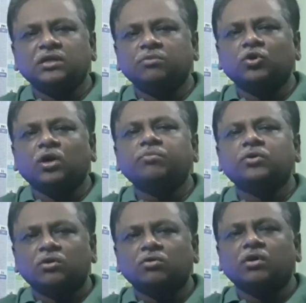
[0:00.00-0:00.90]
table of
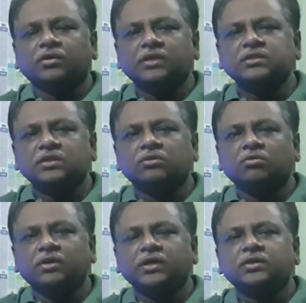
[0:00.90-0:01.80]
contents
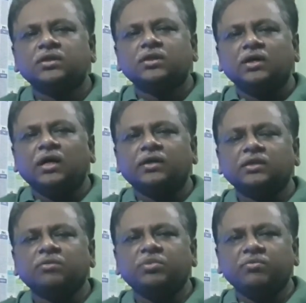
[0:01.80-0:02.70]
included under
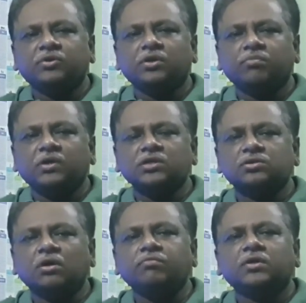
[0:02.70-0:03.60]
the prefatory parts
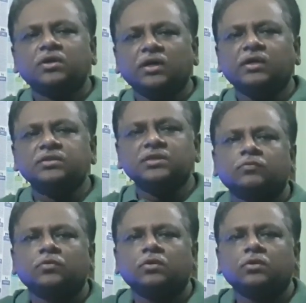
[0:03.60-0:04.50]
of a
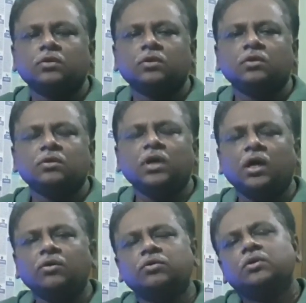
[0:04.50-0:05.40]
research report.
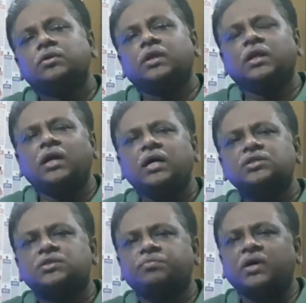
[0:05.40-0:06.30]
Now the
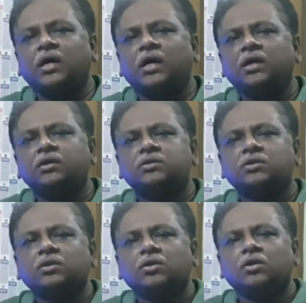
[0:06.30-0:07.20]
last part
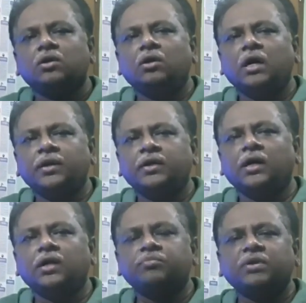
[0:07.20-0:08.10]

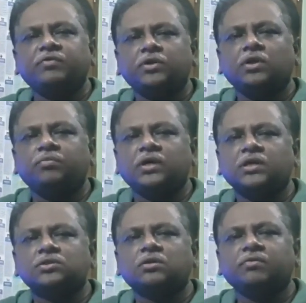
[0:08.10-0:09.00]
under prefatory
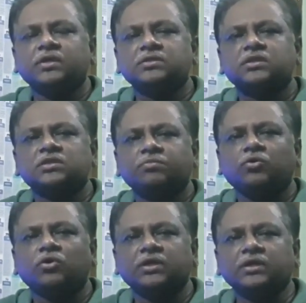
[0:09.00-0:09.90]
parts of a research
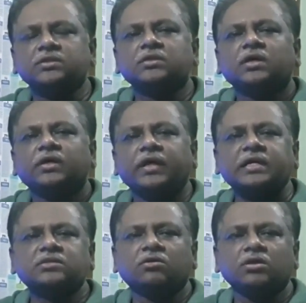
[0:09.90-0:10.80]
report is
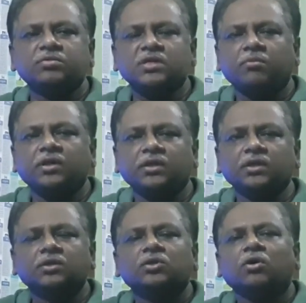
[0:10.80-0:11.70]
executive
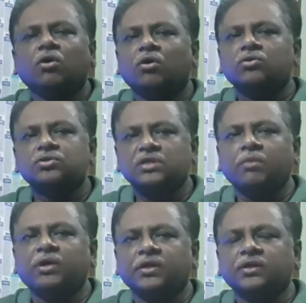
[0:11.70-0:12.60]
summary or
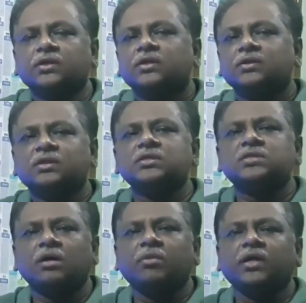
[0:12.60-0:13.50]
summary.
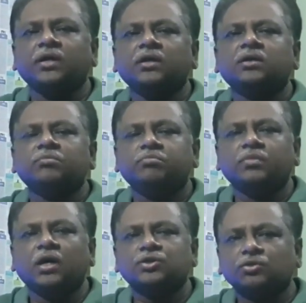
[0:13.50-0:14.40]
This summary
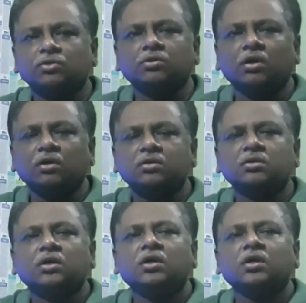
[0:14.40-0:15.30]
should not
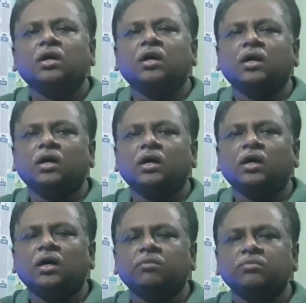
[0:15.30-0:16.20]

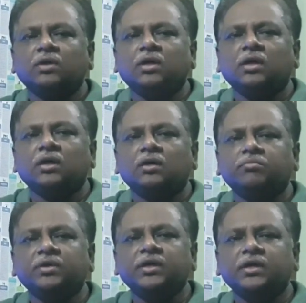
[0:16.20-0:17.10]

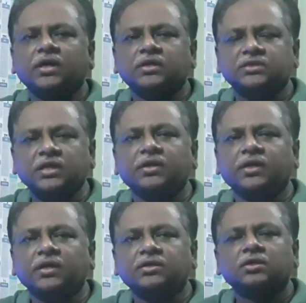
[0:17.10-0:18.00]
be
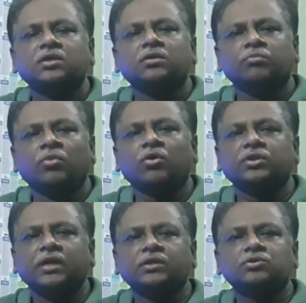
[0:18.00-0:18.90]
extended more
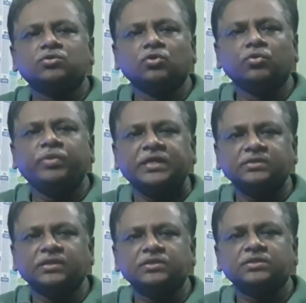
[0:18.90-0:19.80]
than 2
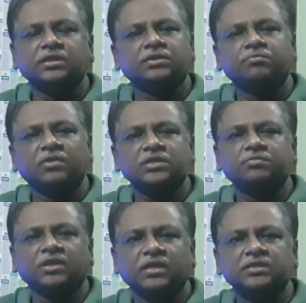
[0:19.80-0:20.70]
pages. It
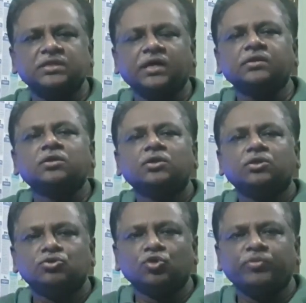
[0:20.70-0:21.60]
must be less than
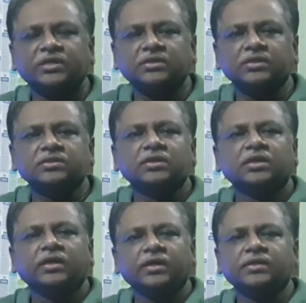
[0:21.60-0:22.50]
2 pages.
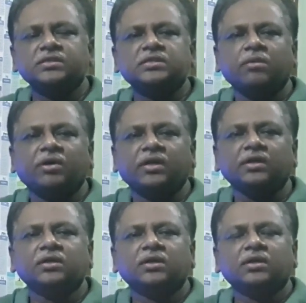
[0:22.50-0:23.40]
In this
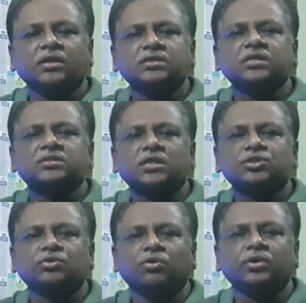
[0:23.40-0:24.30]
summary, researcher
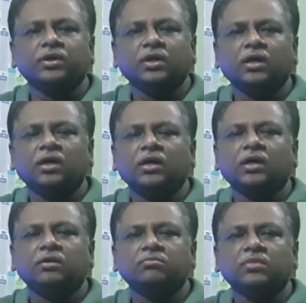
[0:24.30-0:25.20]
should
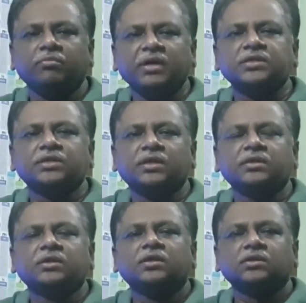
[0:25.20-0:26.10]

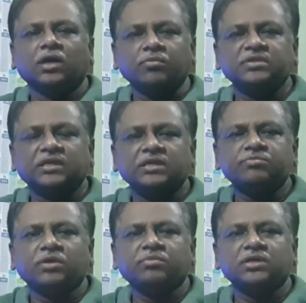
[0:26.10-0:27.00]
mention the
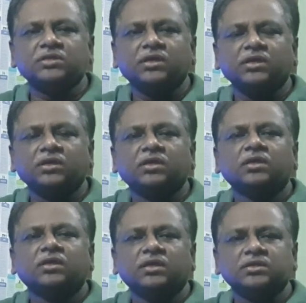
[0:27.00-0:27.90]
objectives of the study.
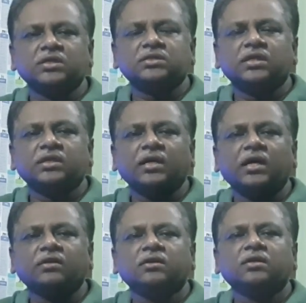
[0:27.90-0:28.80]
Researcher
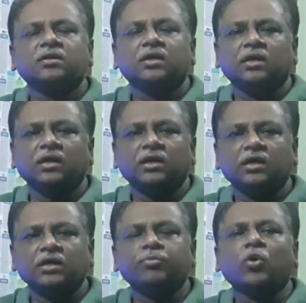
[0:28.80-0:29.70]
can
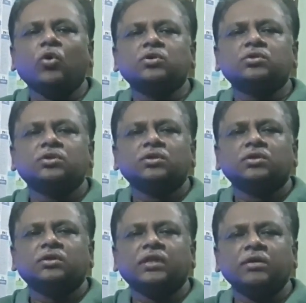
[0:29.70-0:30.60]
report
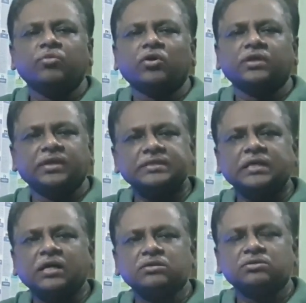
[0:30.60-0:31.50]
the important
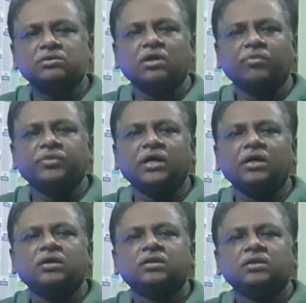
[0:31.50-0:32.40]
results of
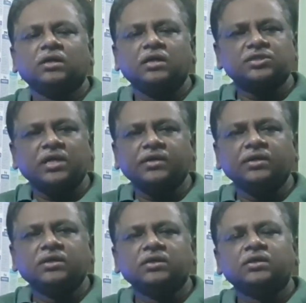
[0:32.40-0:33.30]
the
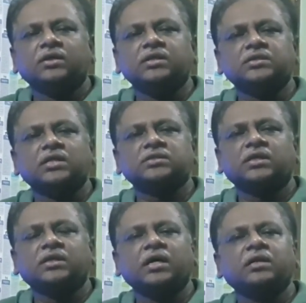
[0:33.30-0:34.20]
study.
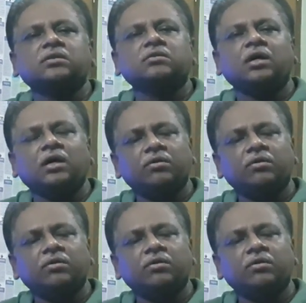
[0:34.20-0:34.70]
Researcher can